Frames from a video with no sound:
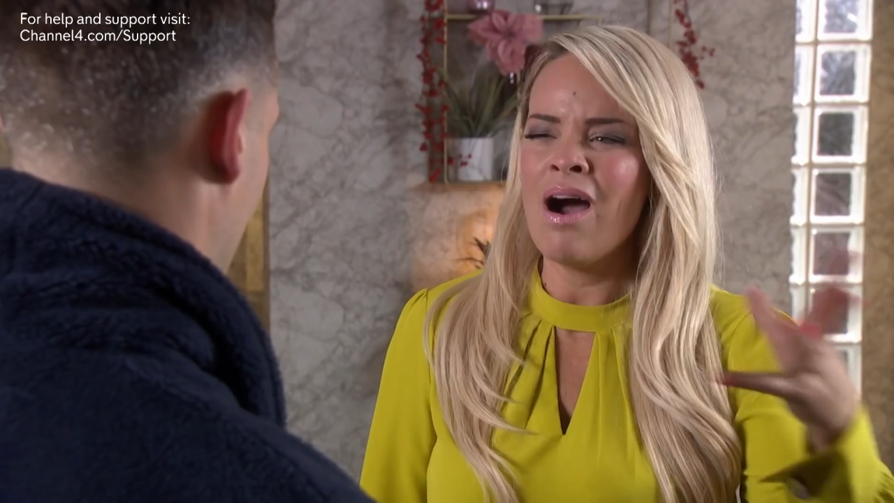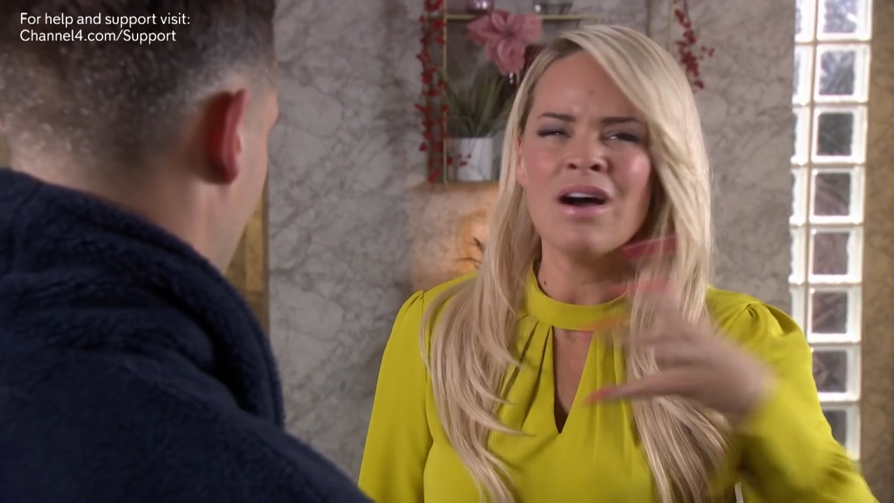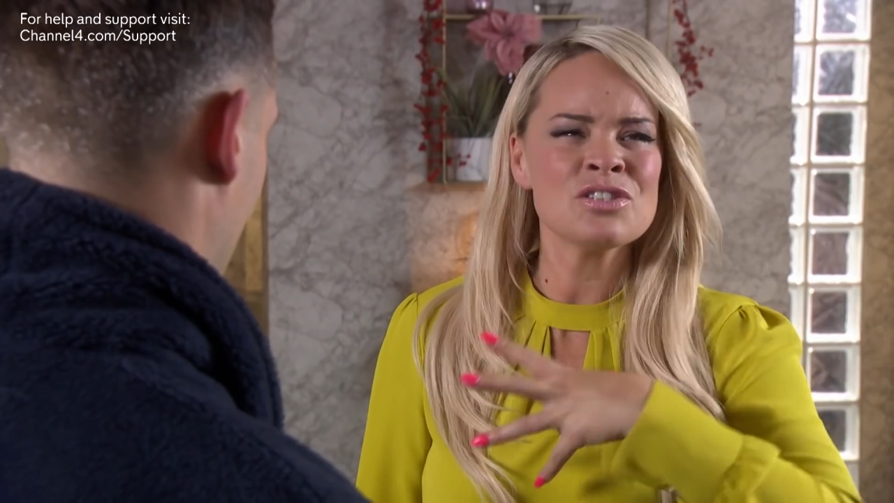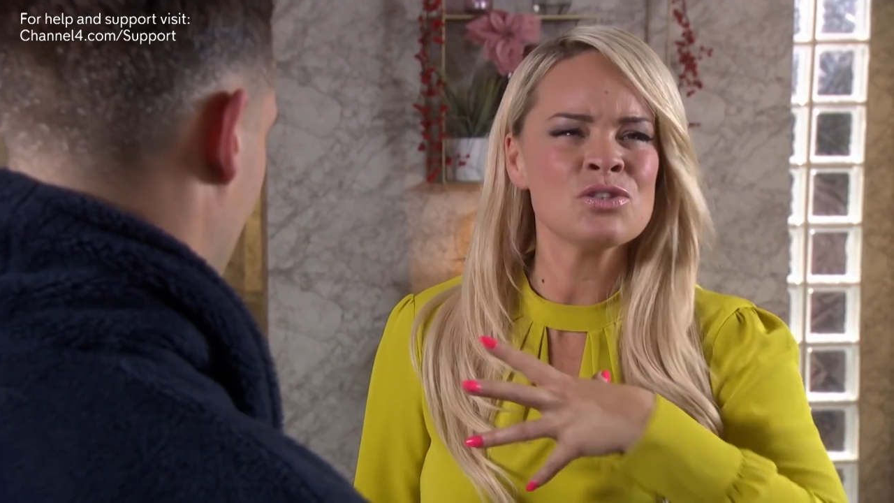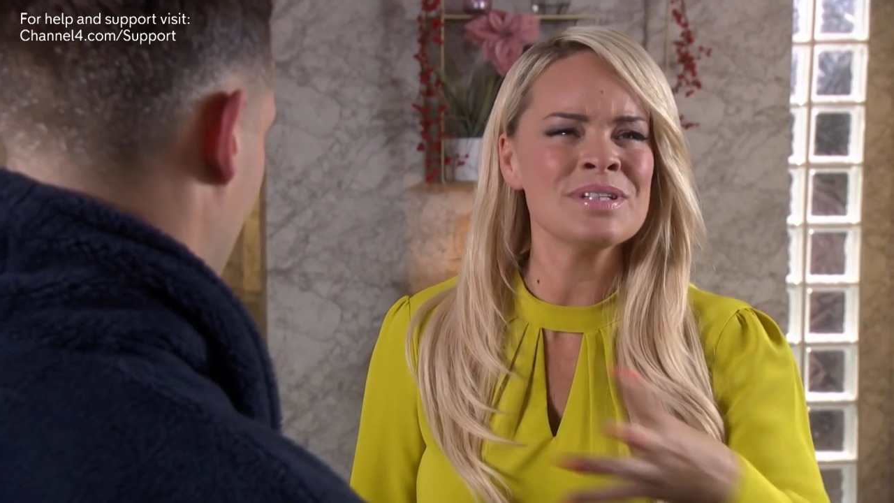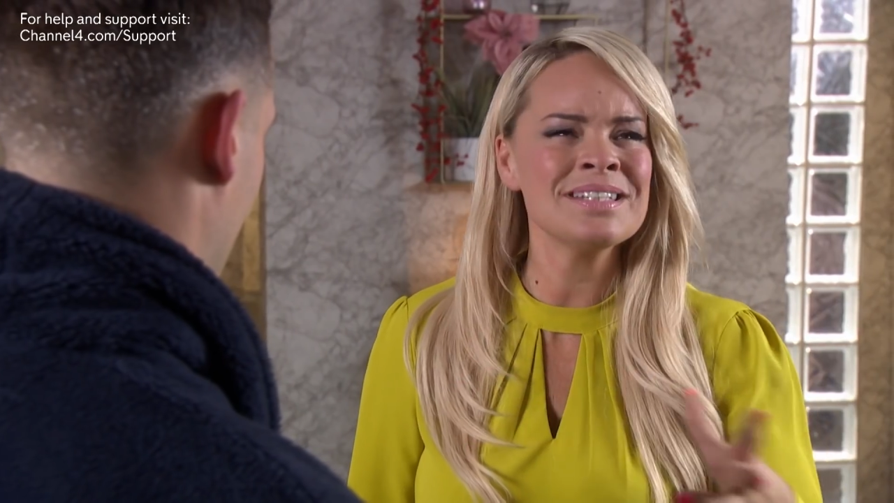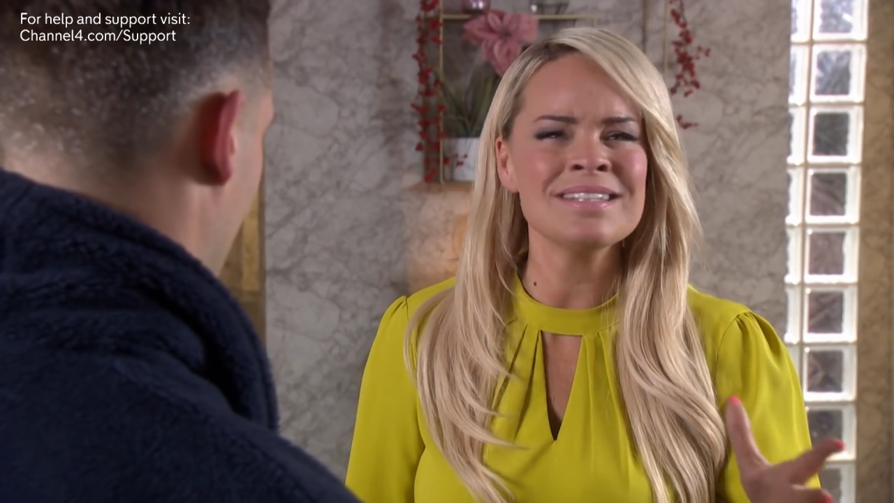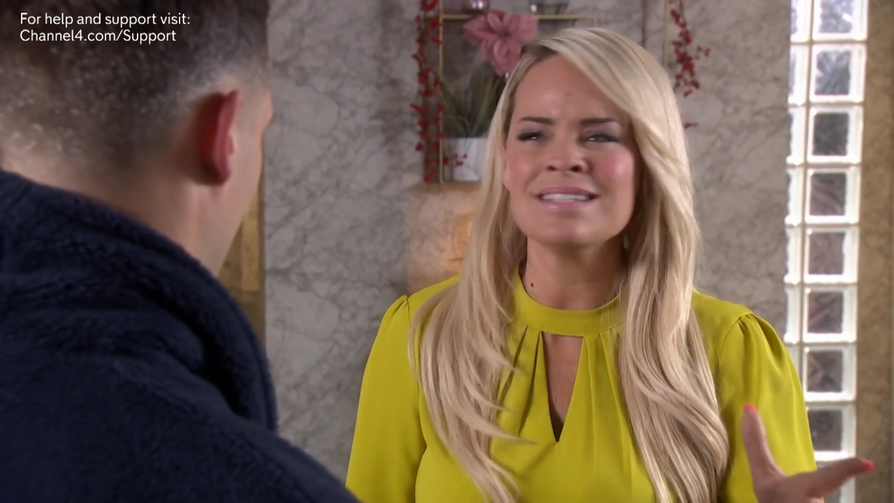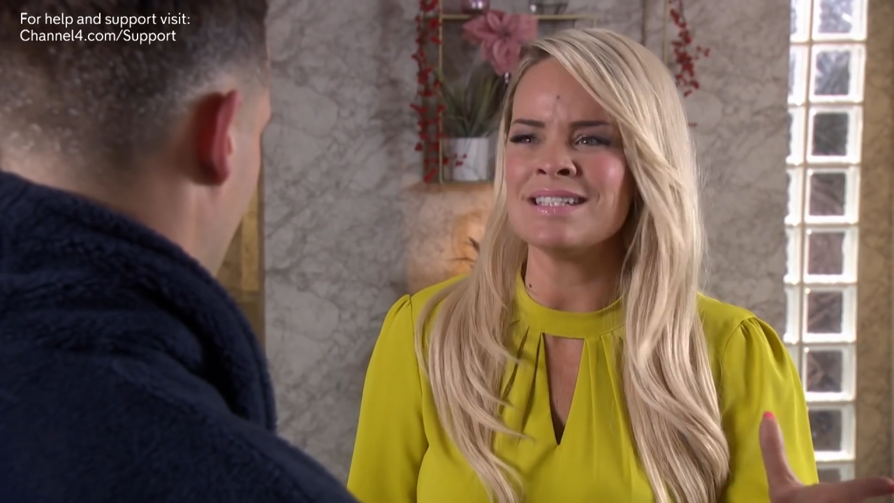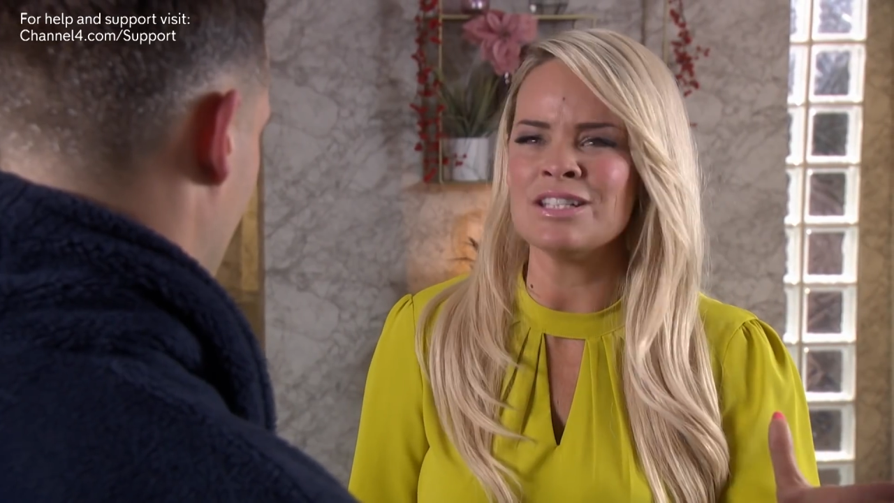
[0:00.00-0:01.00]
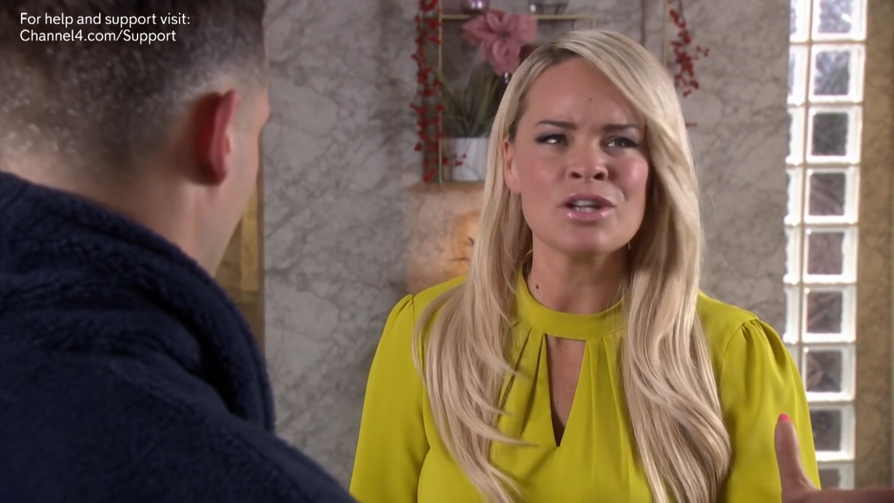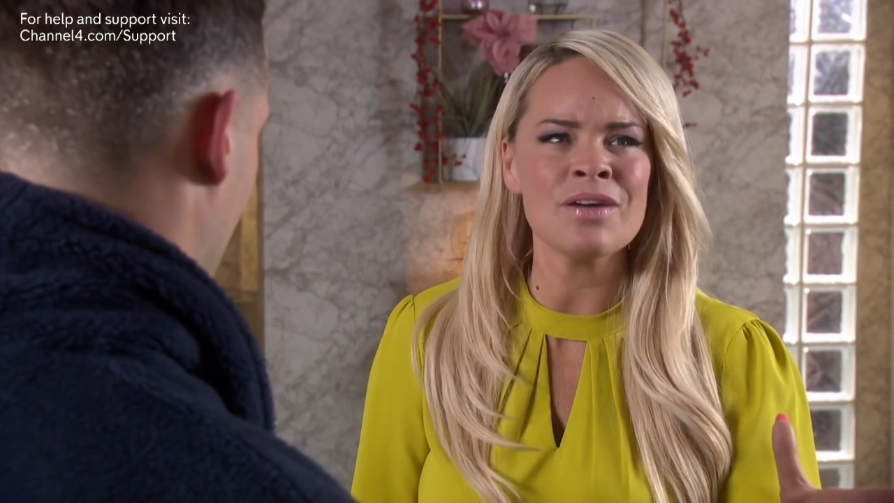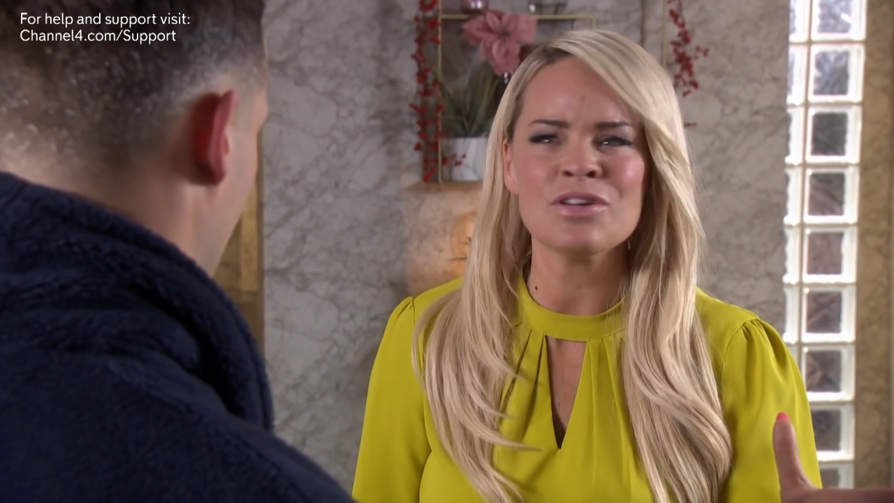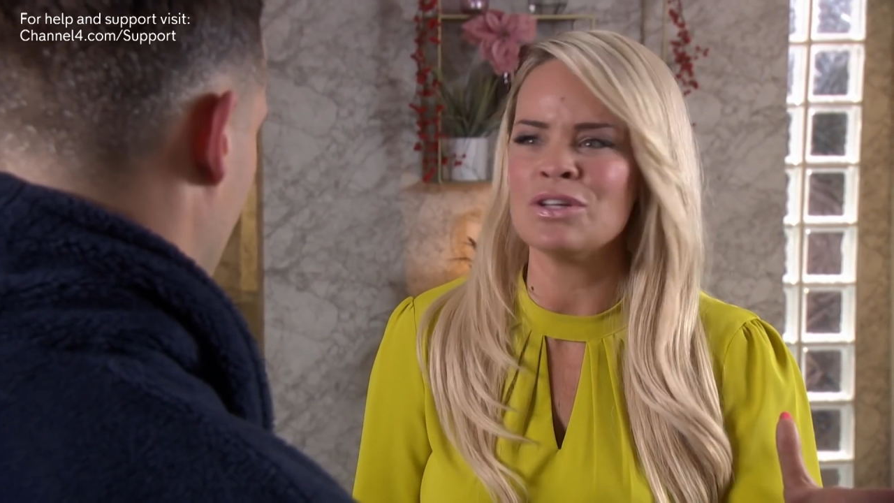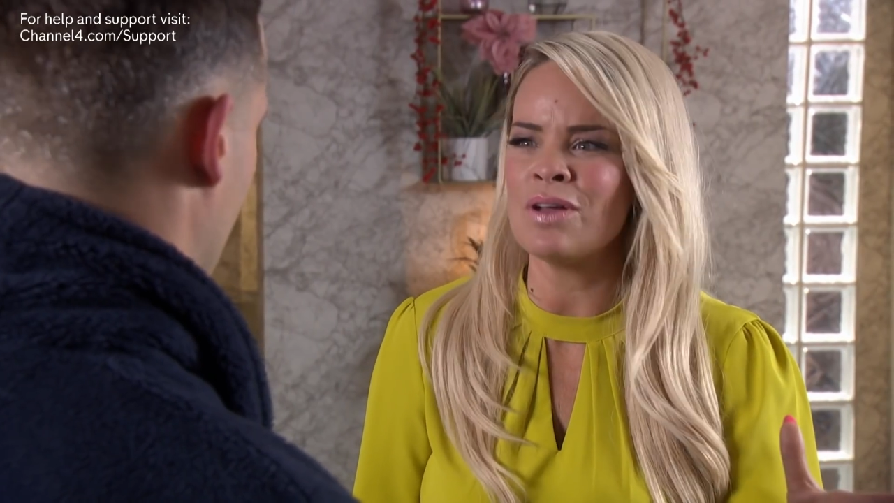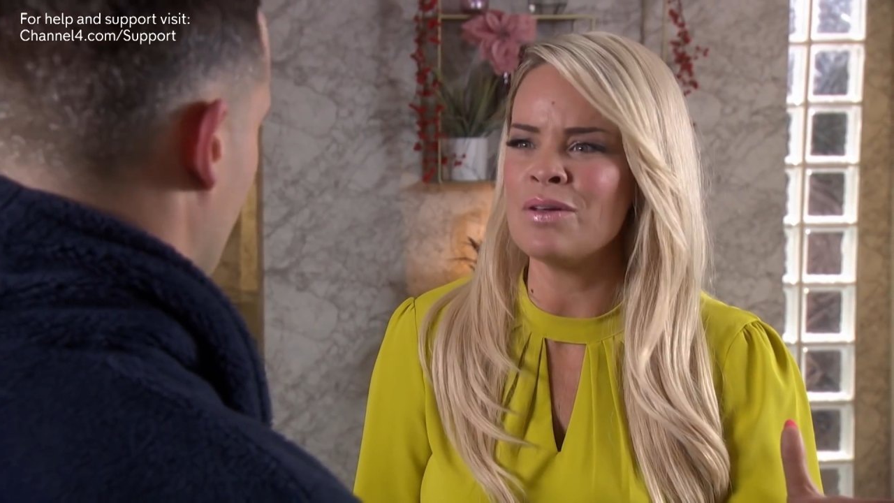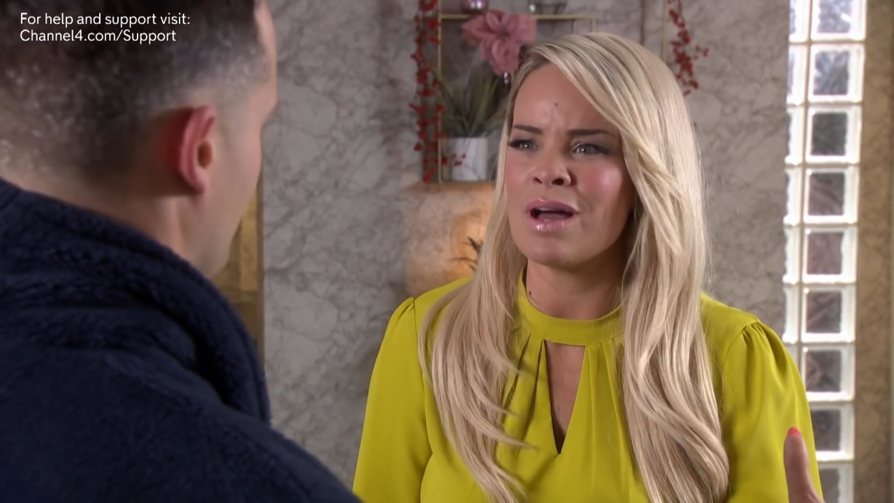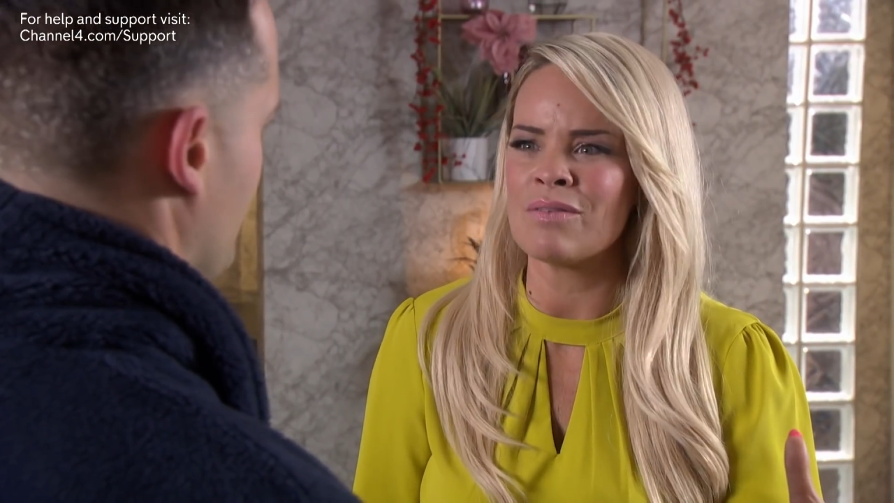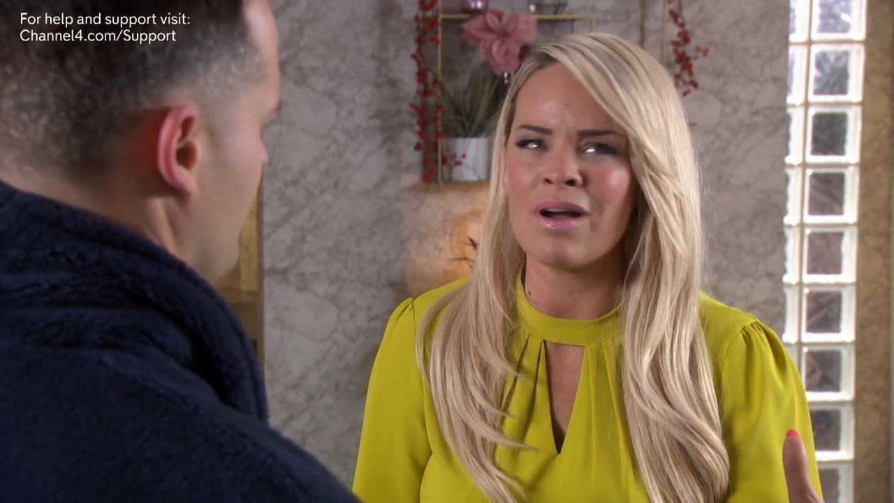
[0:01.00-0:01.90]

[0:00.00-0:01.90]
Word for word: are as twisted as each other, you know that,